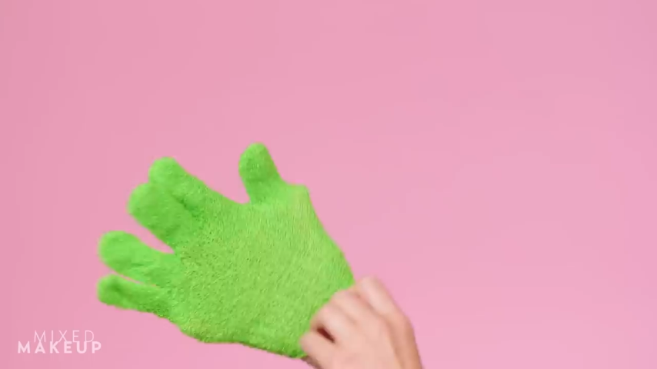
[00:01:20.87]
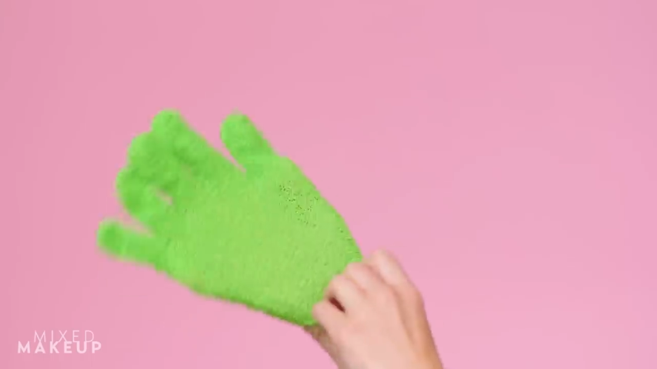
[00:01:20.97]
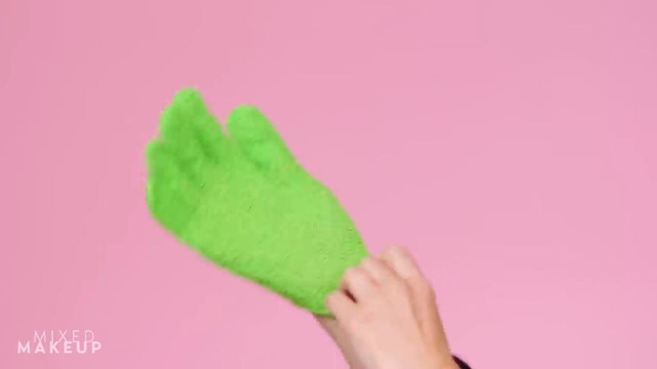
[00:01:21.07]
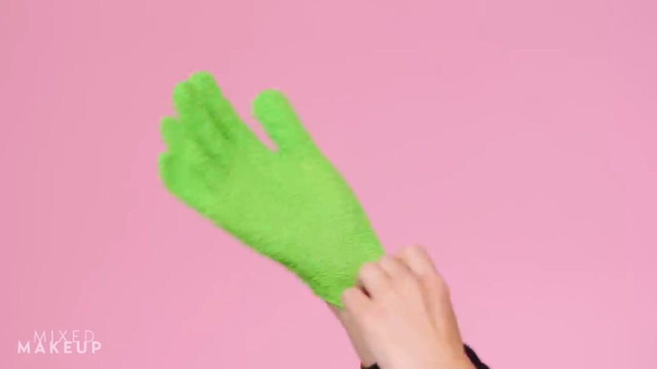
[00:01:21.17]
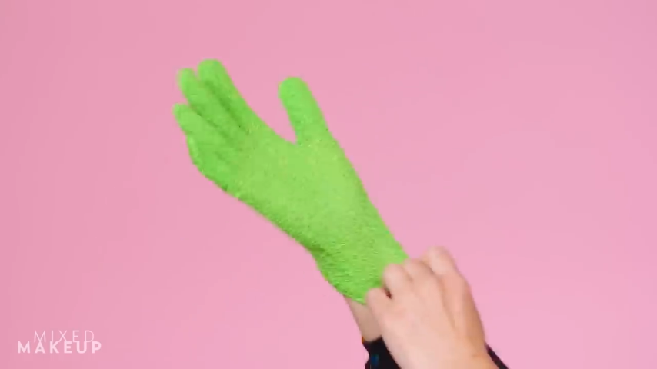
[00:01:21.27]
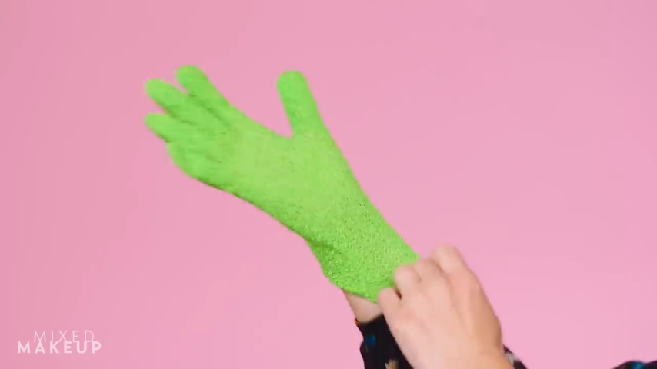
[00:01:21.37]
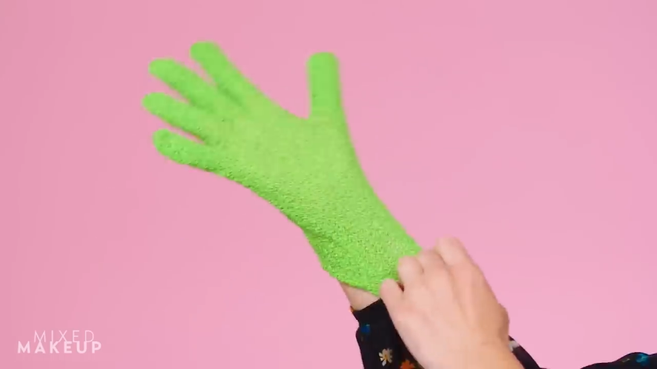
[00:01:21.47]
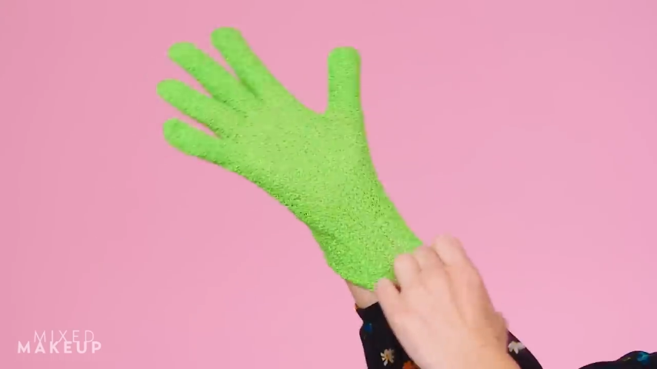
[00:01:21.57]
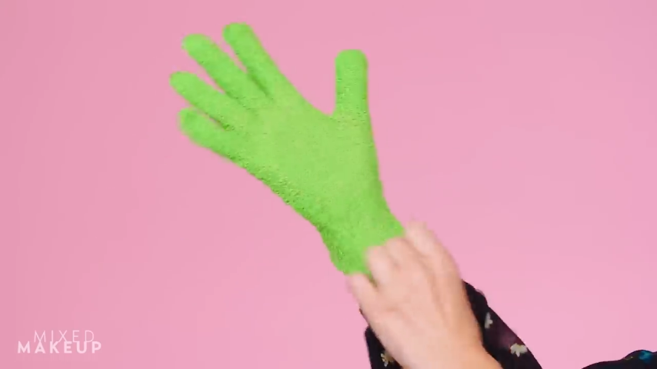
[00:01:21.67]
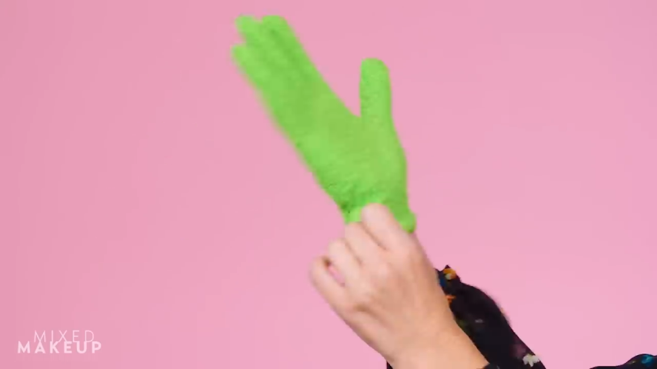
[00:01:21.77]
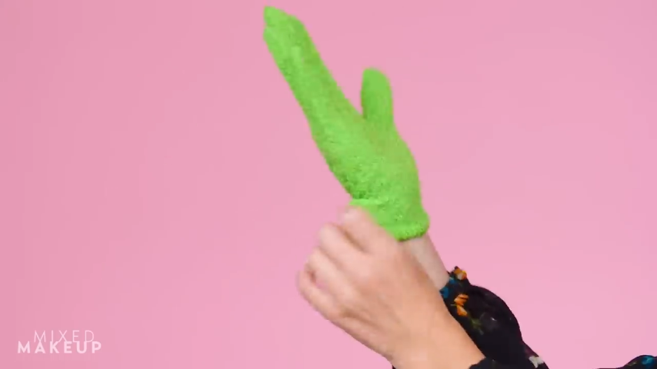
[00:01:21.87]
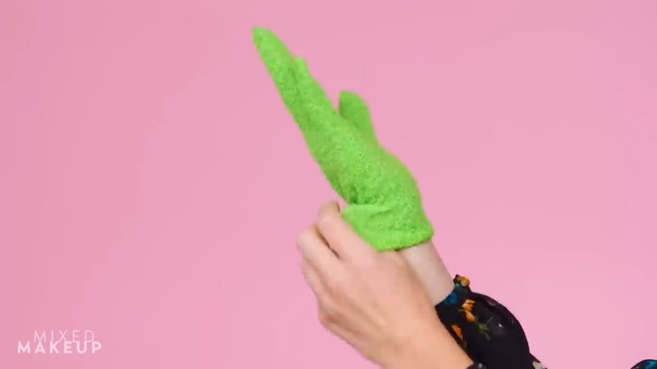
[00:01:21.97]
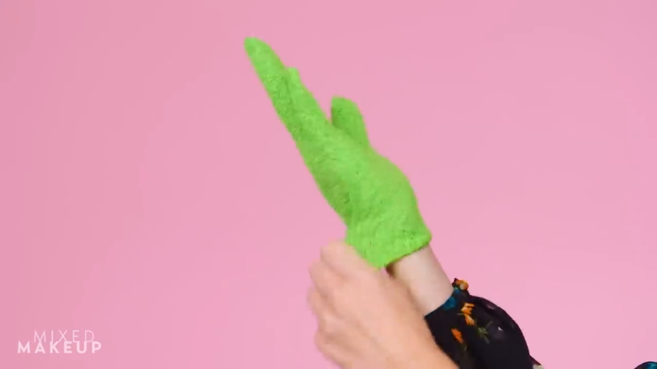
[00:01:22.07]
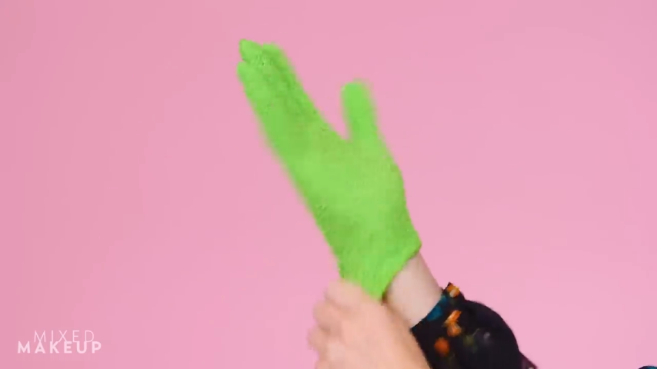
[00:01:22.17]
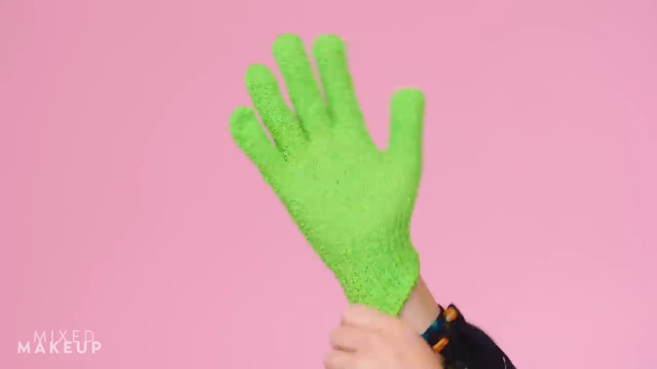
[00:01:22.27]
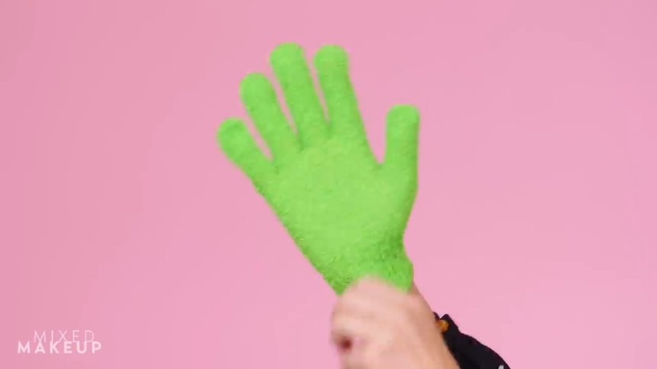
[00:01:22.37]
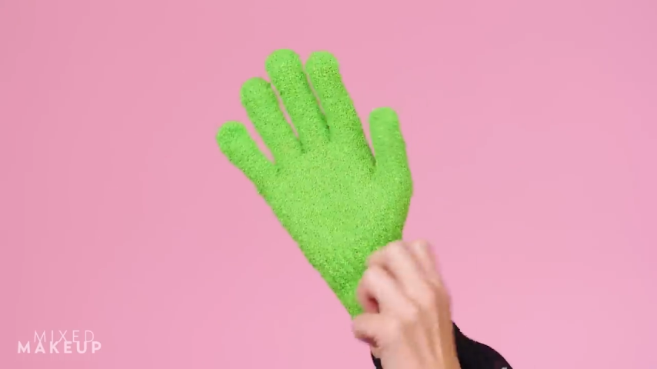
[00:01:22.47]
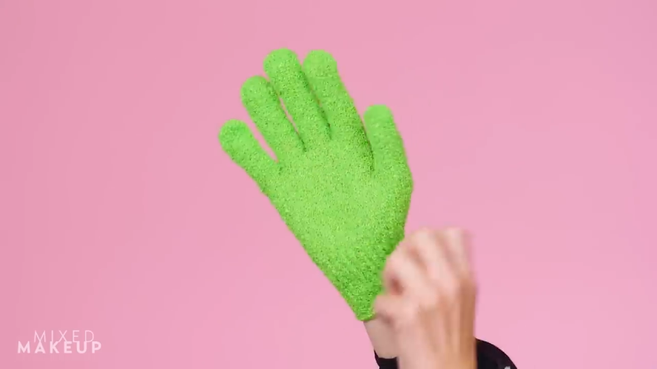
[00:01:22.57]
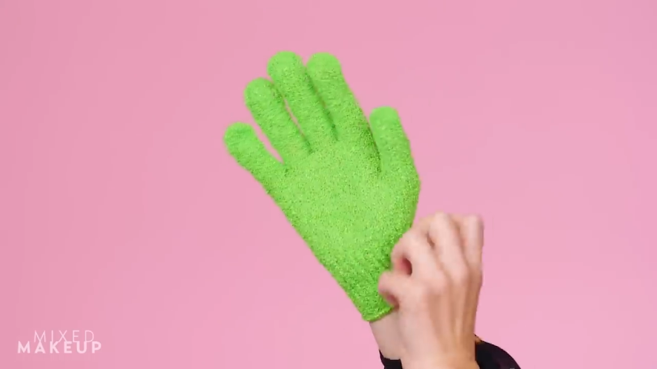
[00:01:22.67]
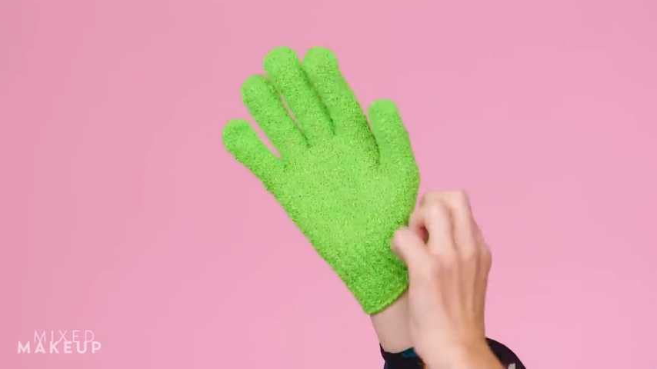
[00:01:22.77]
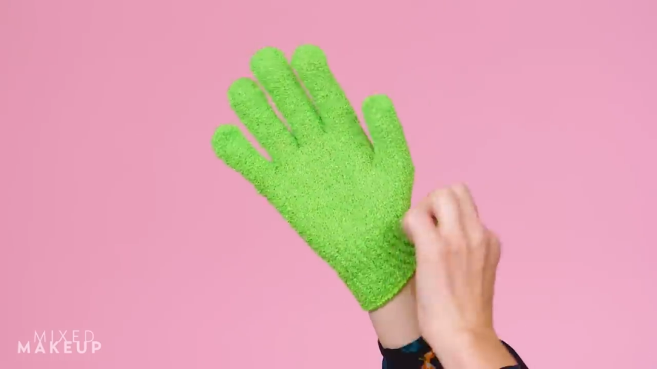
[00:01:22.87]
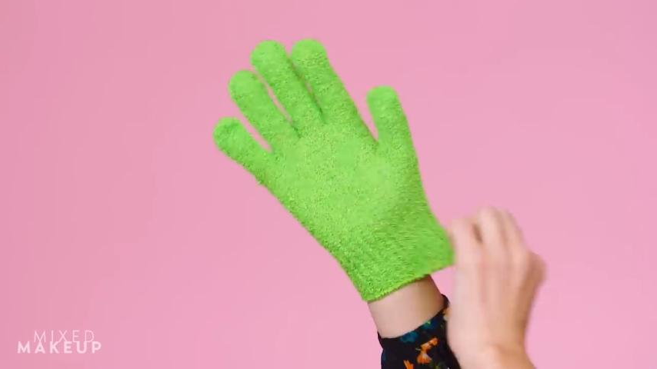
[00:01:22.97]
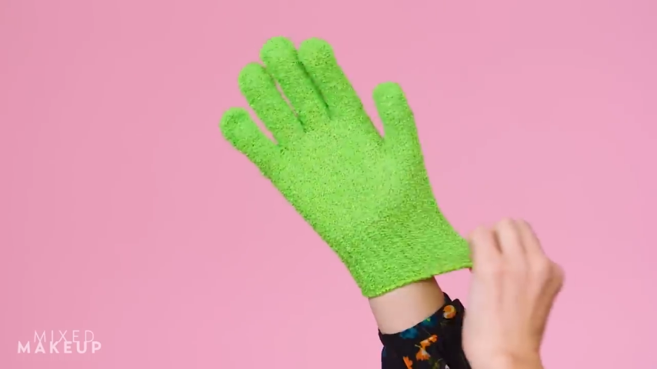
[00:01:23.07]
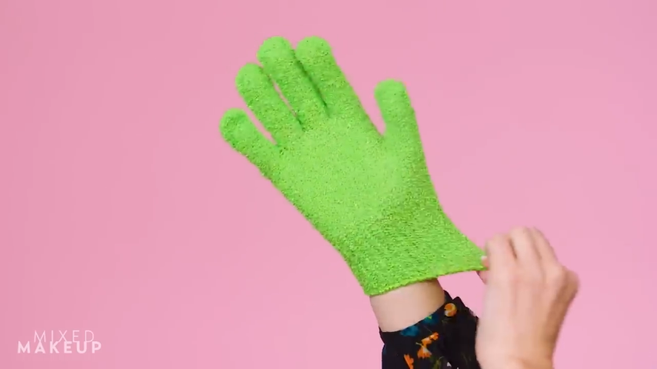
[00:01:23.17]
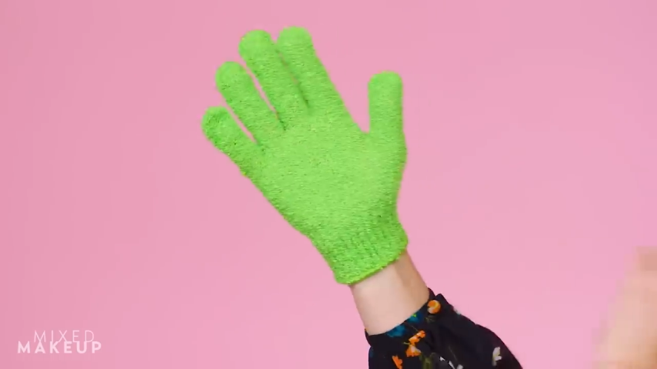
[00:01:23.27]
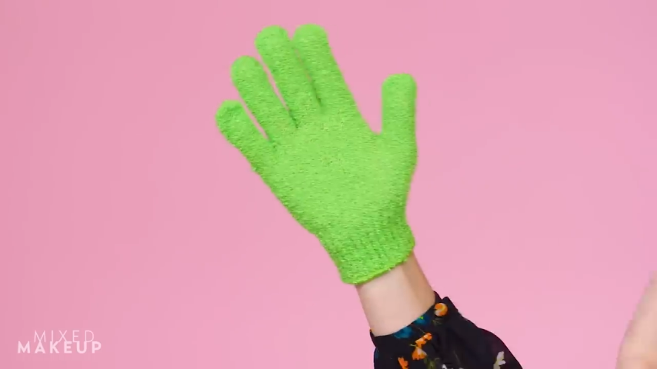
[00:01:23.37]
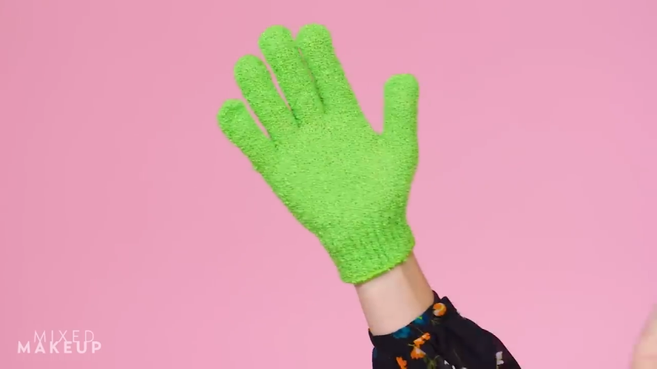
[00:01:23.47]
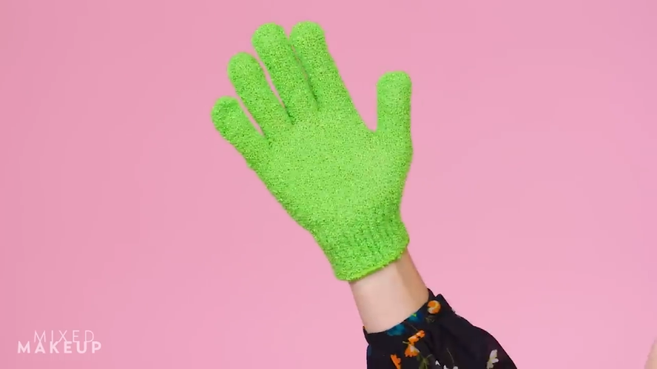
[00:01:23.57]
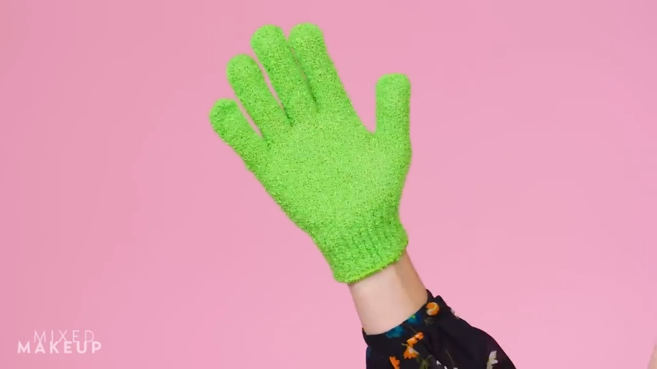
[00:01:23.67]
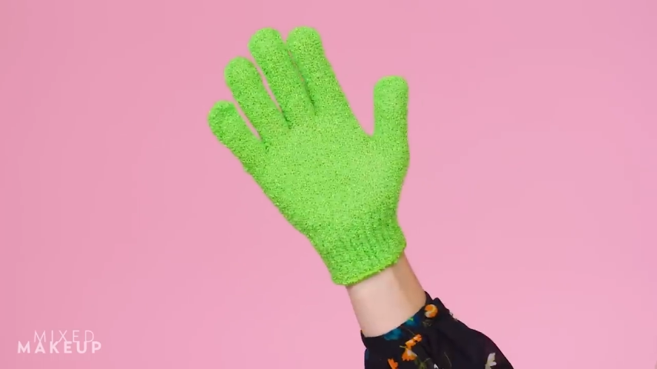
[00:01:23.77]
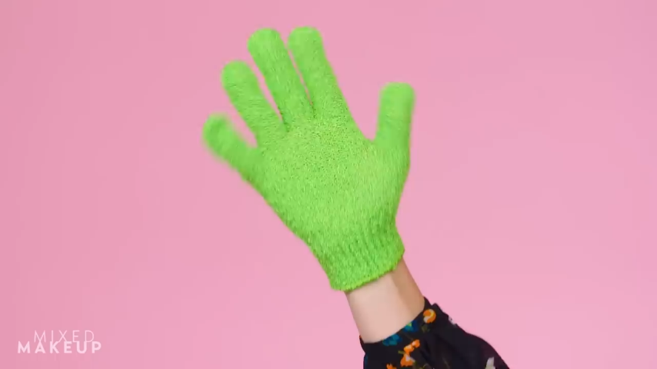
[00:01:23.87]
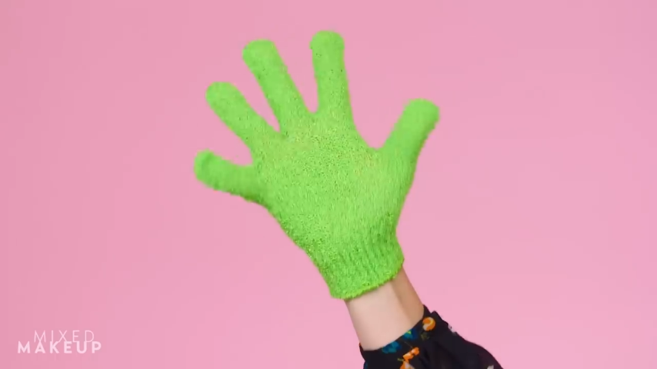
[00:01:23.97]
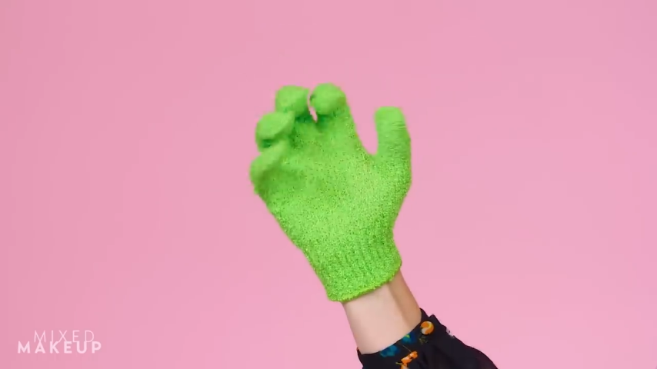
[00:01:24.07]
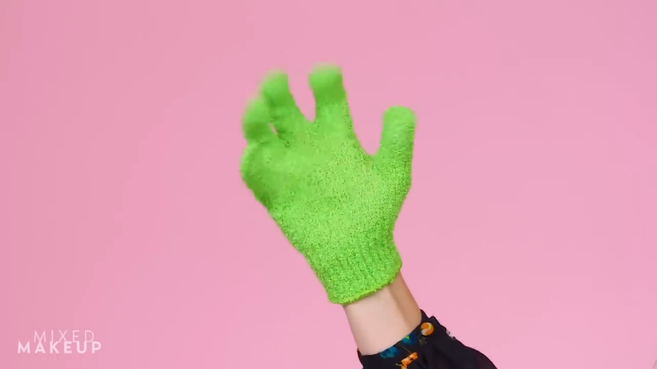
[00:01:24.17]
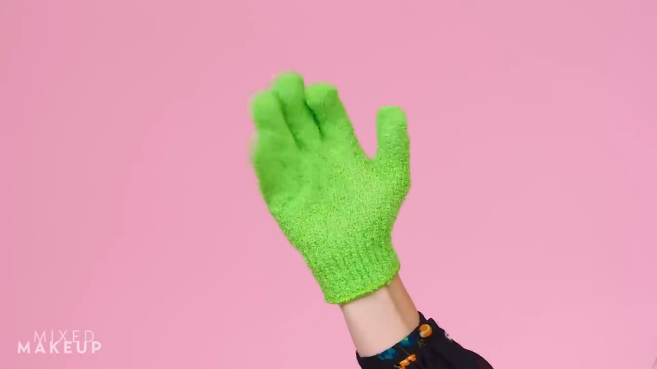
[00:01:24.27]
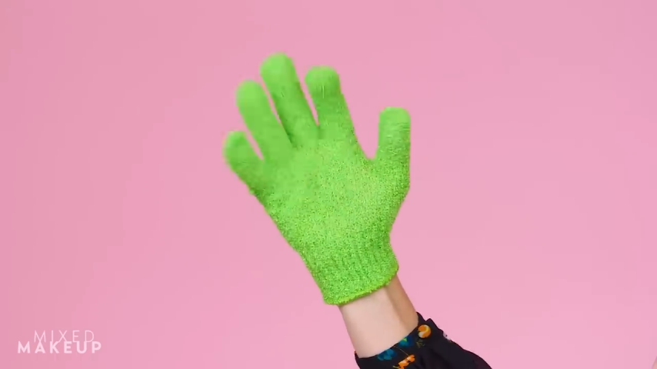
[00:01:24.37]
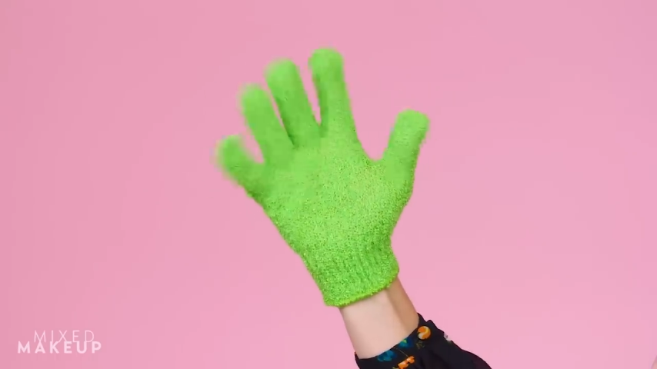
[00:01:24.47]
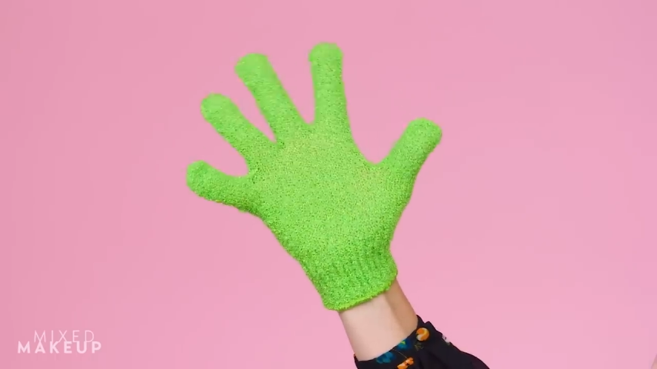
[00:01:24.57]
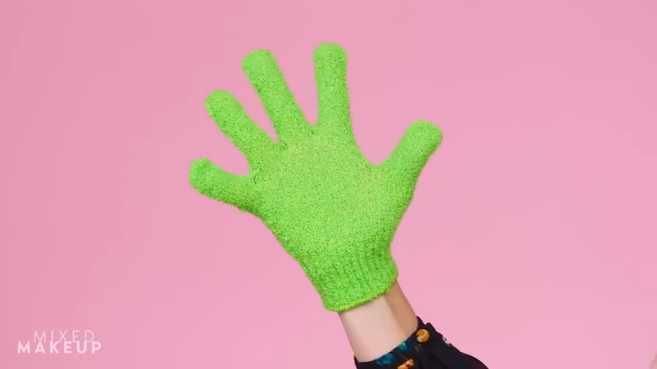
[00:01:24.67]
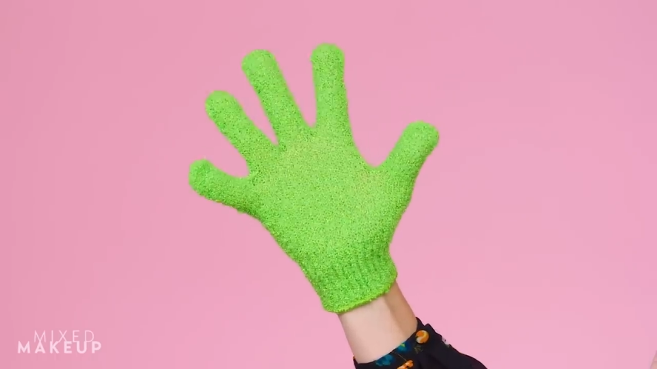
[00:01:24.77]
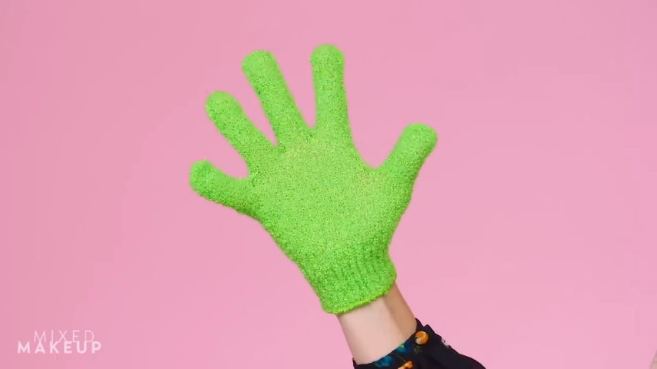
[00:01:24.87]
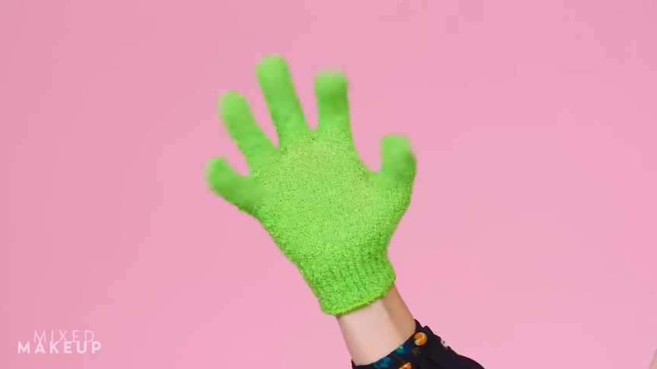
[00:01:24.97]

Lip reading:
No face is visible, so there are no lips to read.